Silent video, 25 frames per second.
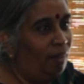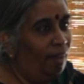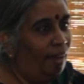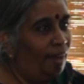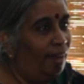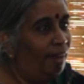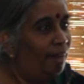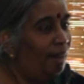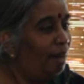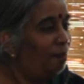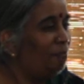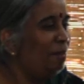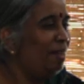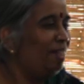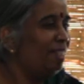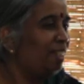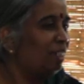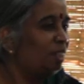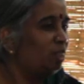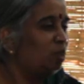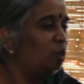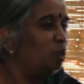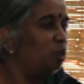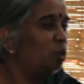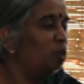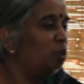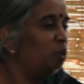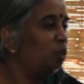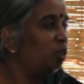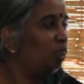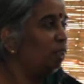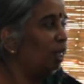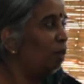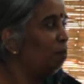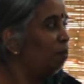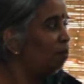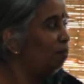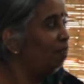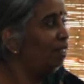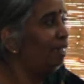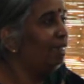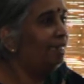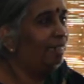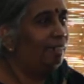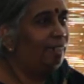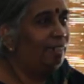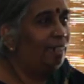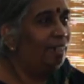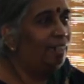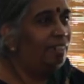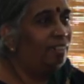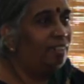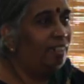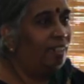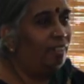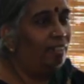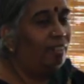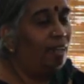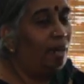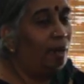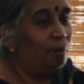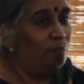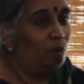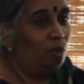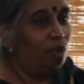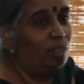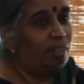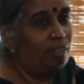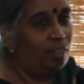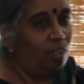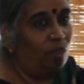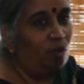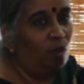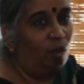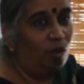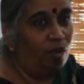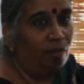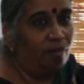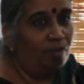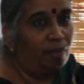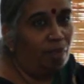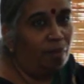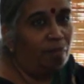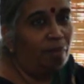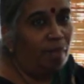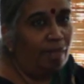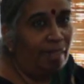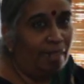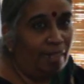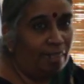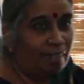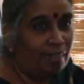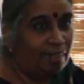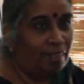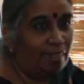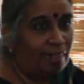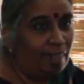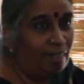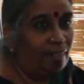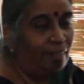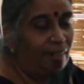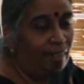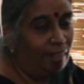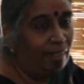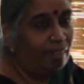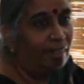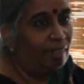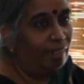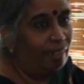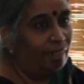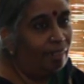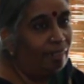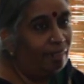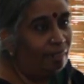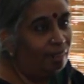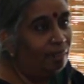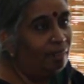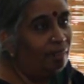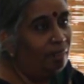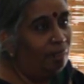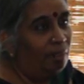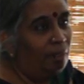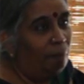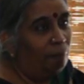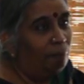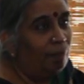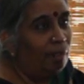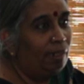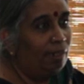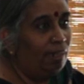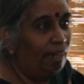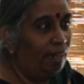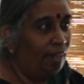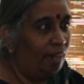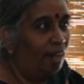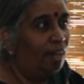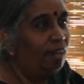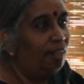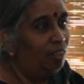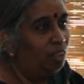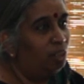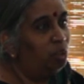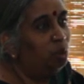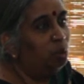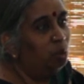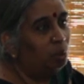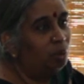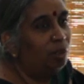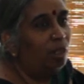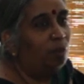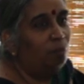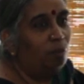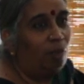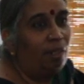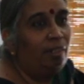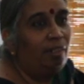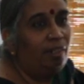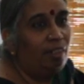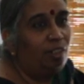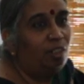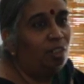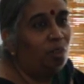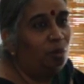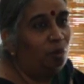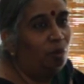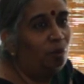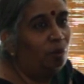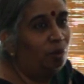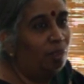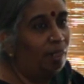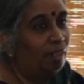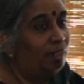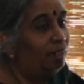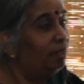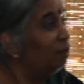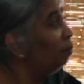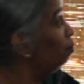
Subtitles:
And let me just go through some of these hidden agenda. I'm not saying all of them are necessarily correct, but there are issues that one needs to look at.